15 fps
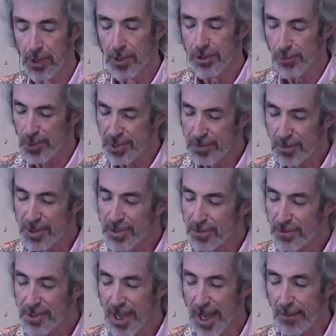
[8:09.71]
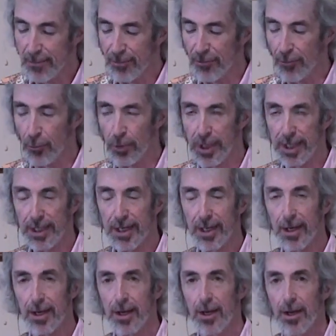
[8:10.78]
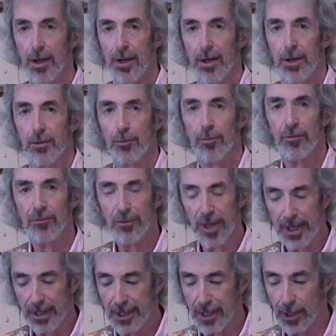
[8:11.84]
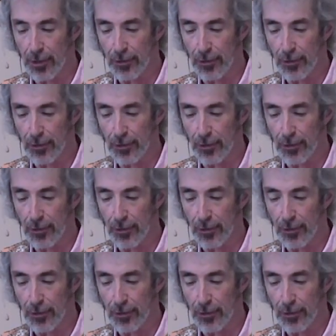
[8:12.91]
So I spent some time this week reflecting